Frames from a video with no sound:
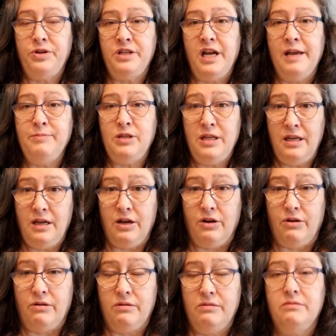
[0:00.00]
times a
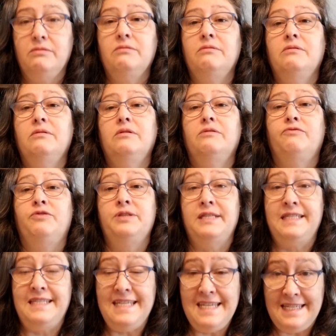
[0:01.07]
year for the
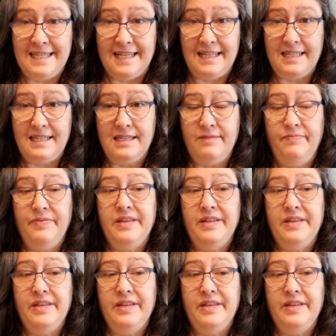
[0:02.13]
seasons.